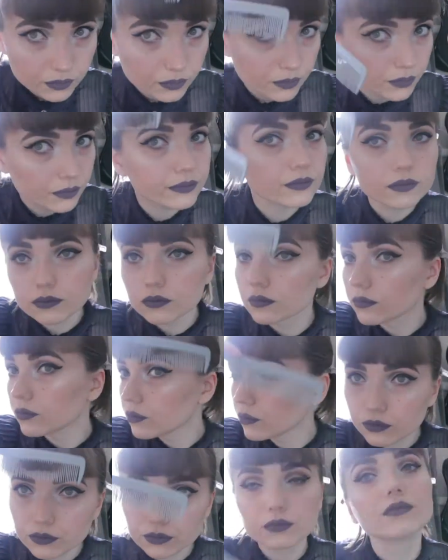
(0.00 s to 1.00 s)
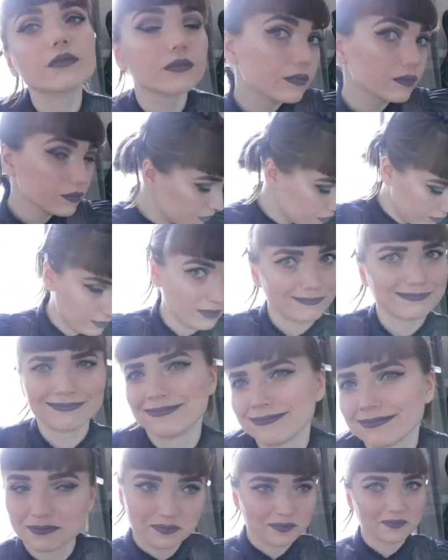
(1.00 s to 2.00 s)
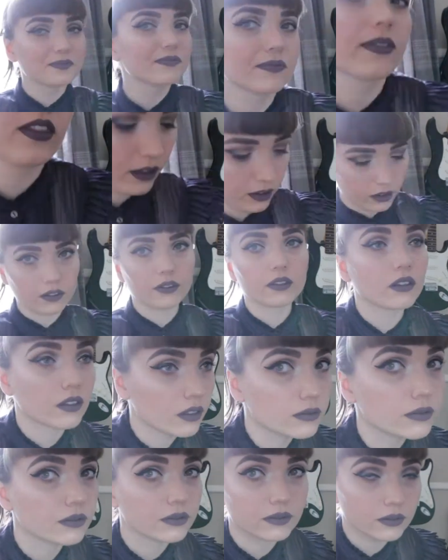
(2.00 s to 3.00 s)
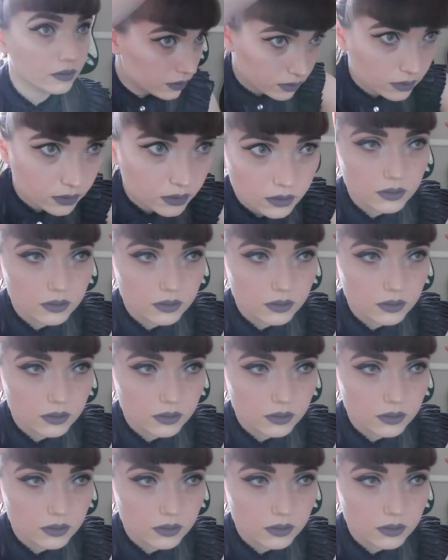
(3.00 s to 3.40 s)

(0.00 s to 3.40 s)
It doesn't have to be parted very nicely because you're going to cut it all the same length